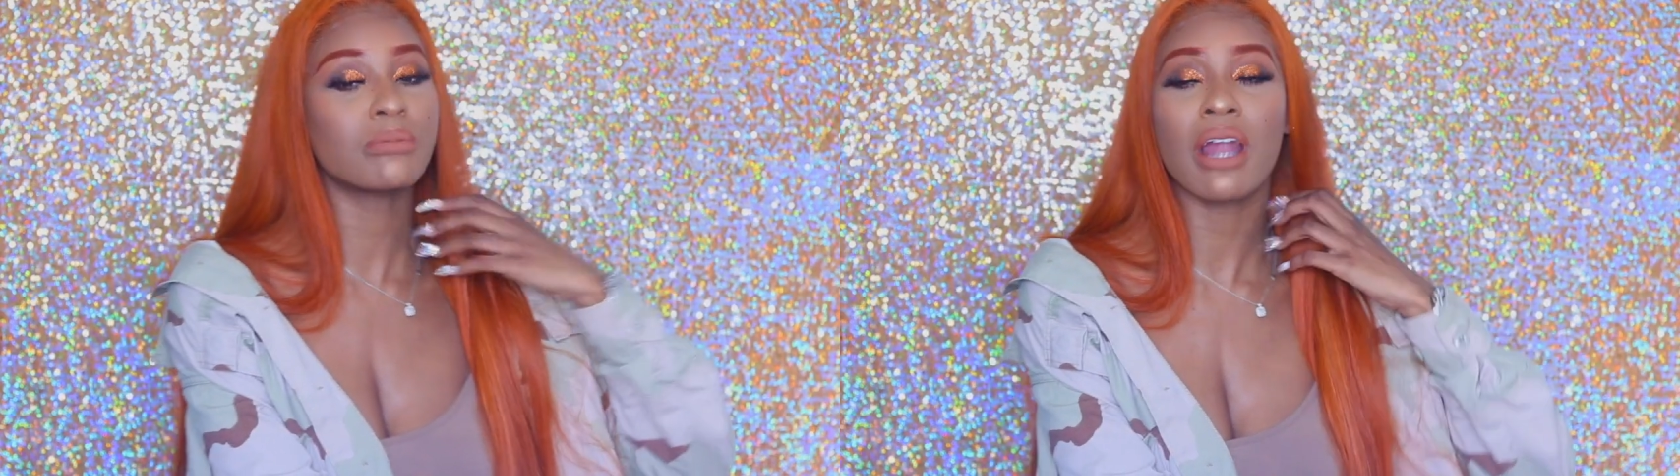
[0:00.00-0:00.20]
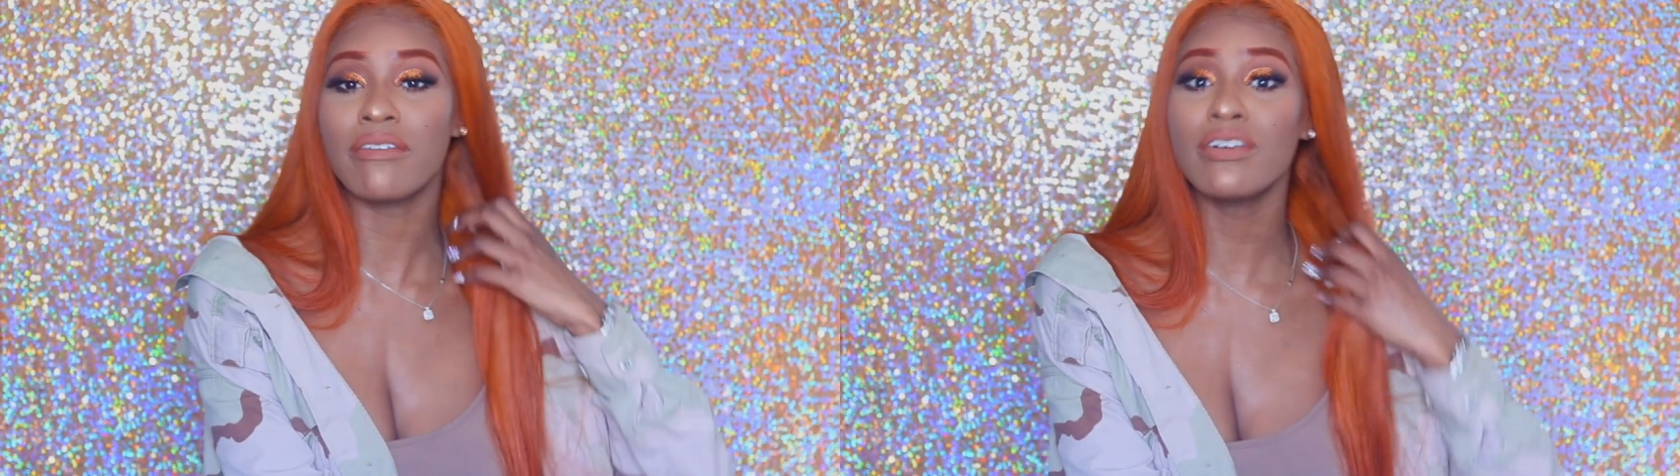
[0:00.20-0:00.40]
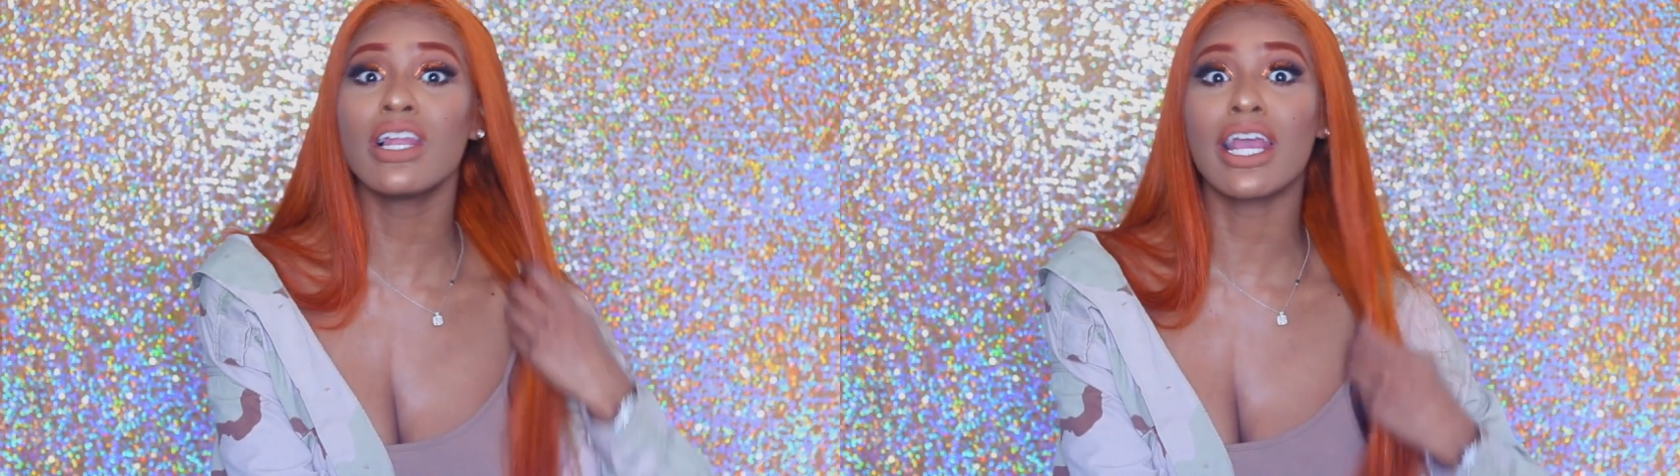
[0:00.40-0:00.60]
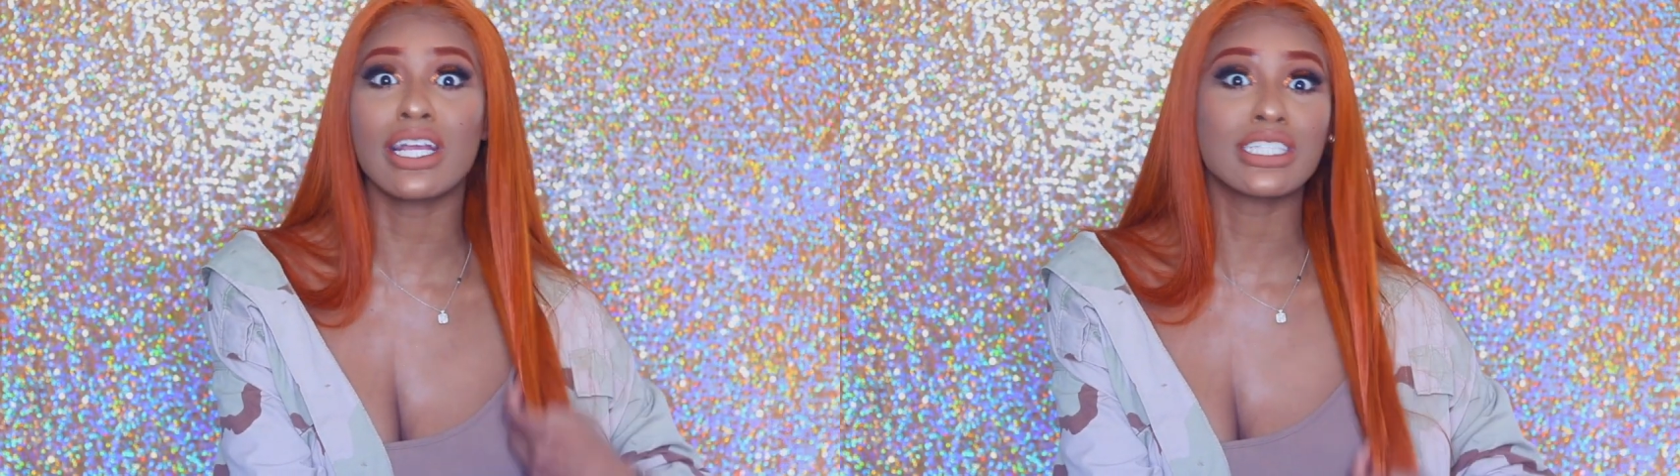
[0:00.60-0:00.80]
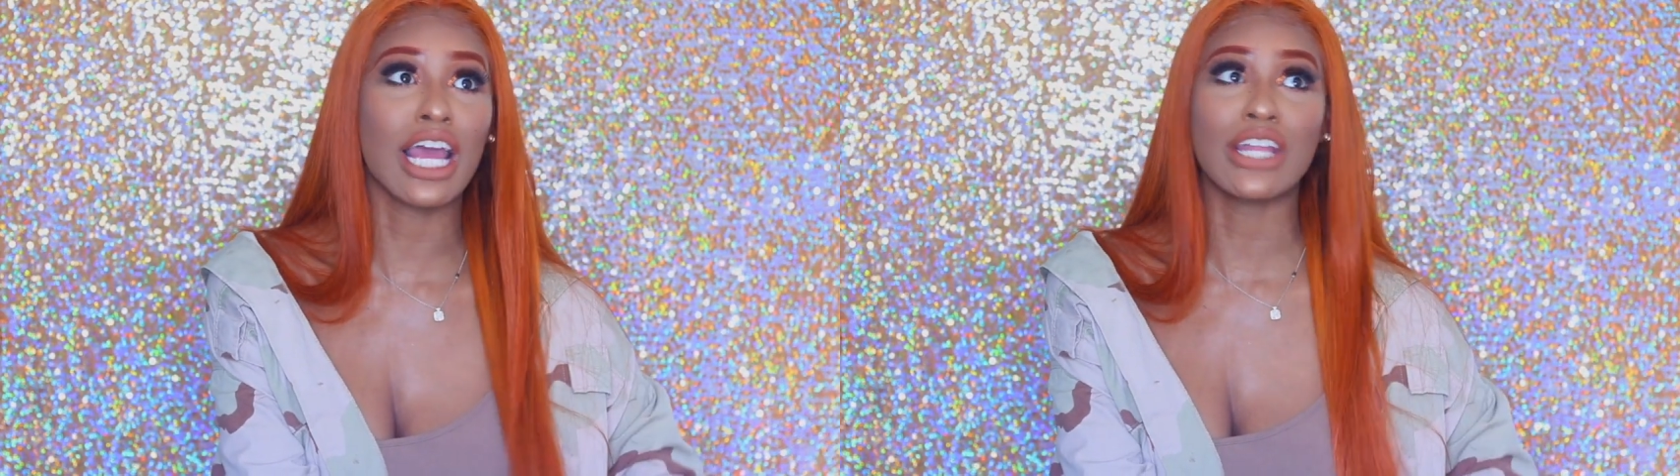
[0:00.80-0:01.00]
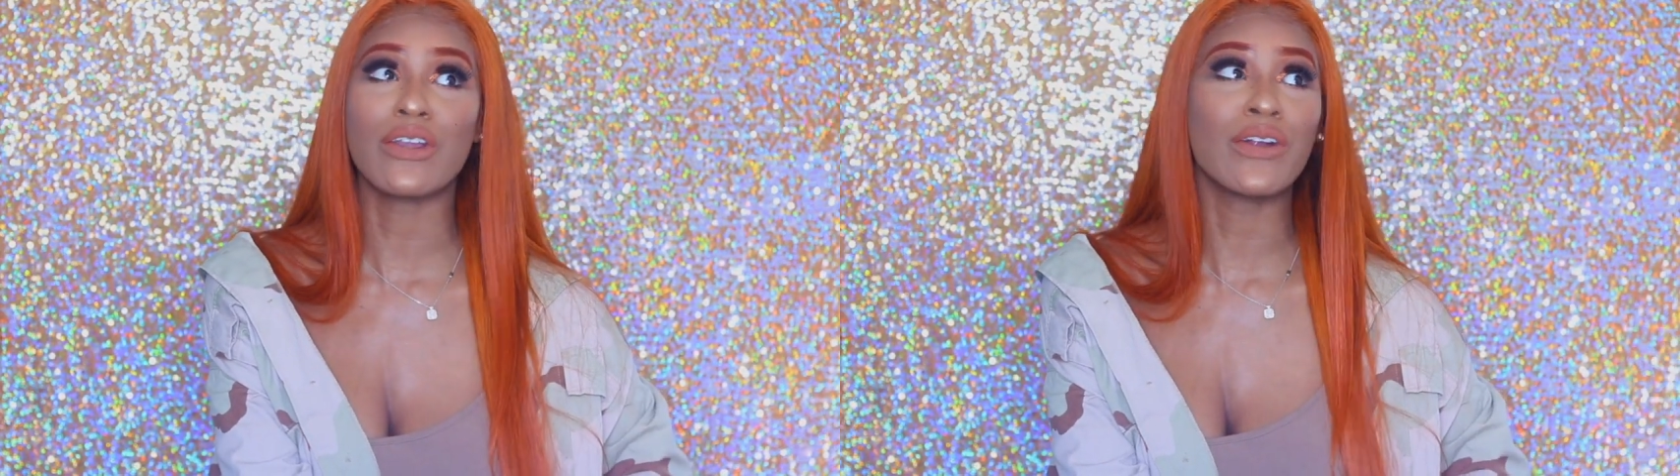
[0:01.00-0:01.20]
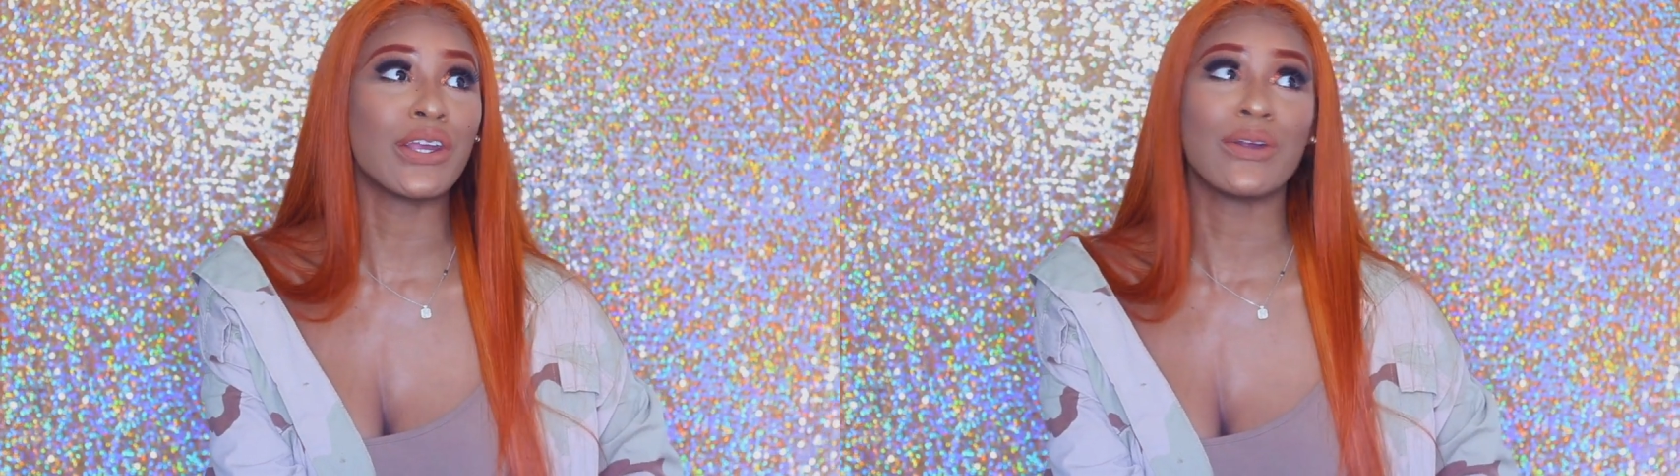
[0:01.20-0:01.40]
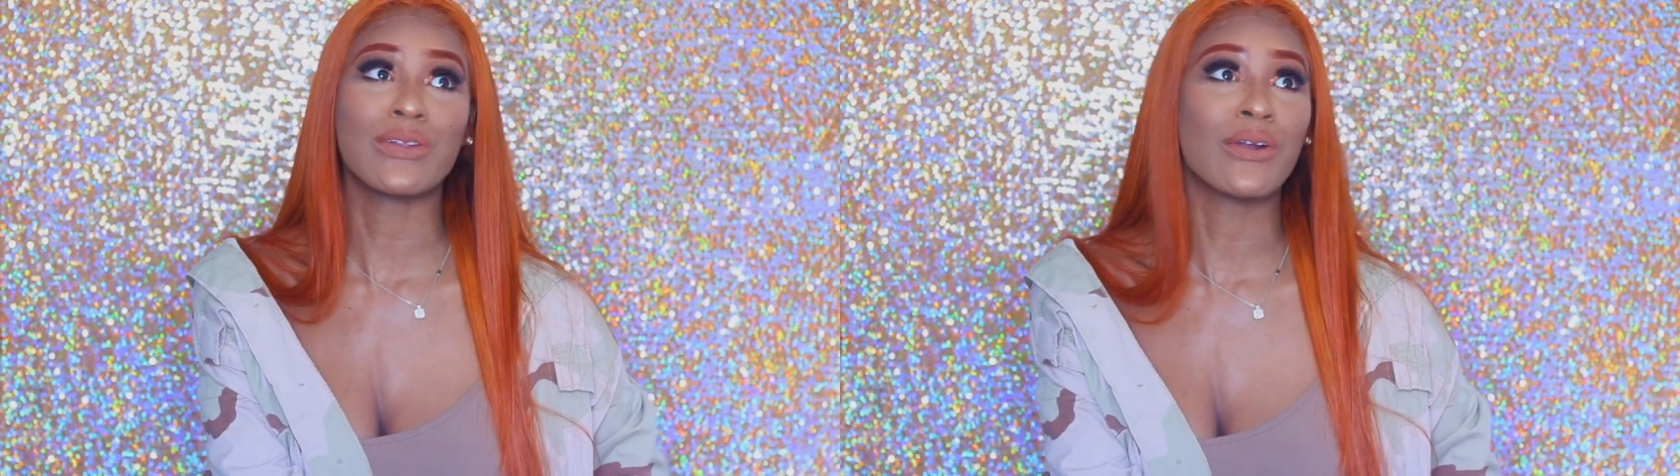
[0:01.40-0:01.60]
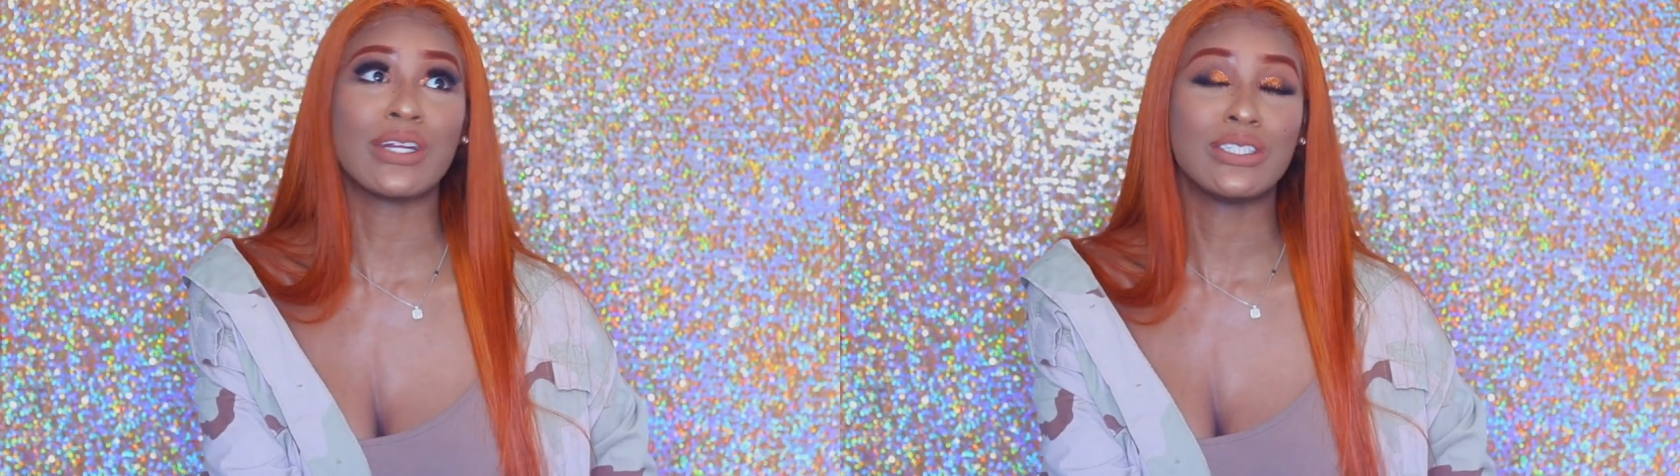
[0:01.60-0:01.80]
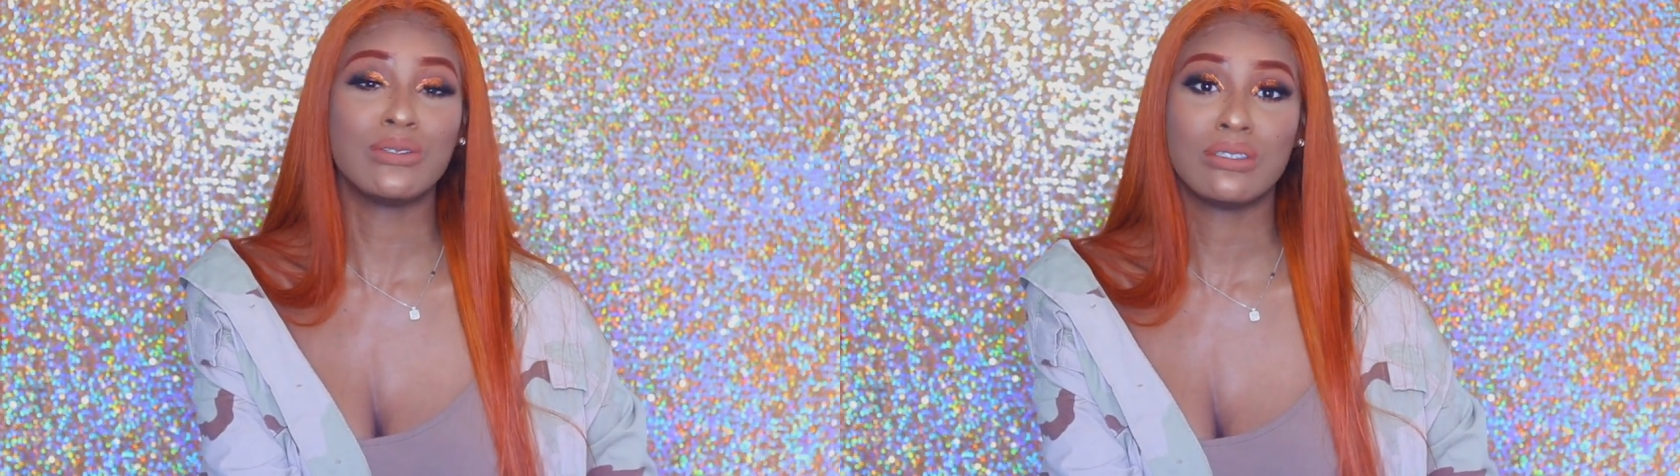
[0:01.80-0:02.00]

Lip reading: but I feel like it's like 30 or 32,